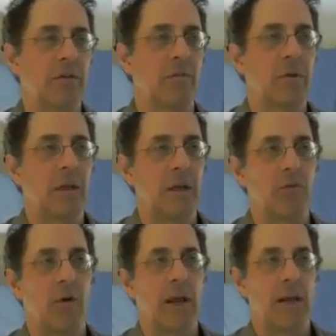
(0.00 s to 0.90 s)
to
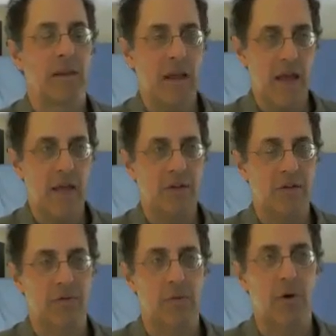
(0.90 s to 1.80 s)
being right at the edge
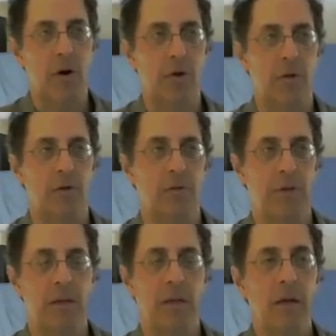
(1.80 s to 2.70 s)
for a particle to
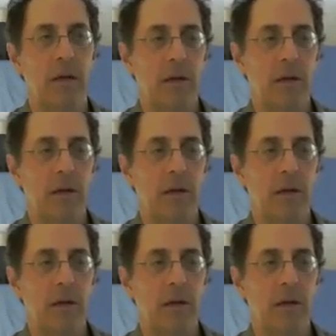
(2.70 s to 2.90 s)
be